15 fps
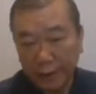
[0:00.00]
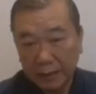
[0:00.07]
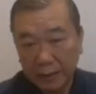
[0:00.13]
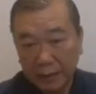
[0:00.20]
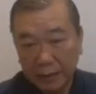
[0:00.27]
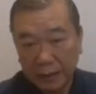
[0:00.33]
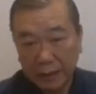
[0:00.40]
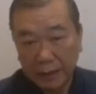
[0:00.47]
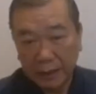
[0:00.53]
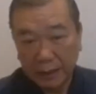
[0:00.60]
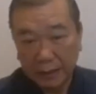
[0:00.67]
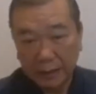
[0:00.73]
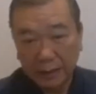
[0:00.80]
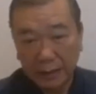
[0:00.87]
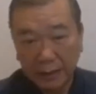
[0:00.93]
This
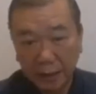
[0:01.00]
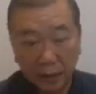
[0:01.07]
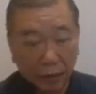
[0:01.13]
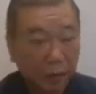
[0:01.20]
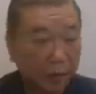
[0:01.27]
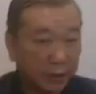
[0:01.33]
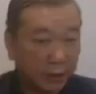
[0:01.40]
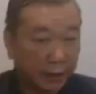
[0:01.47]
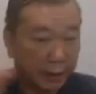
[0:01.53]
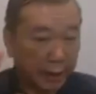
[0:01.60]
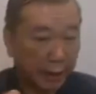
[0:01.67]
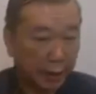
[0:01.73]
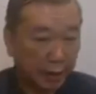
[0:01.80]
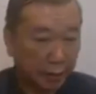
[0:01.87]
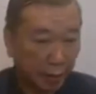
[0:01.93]
thing. So we take care
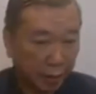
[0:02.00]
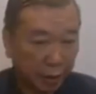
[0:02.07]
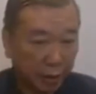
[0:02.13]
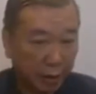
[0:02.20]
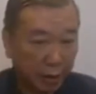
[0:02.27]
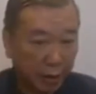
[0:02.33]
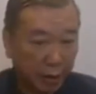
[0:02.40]
of the body.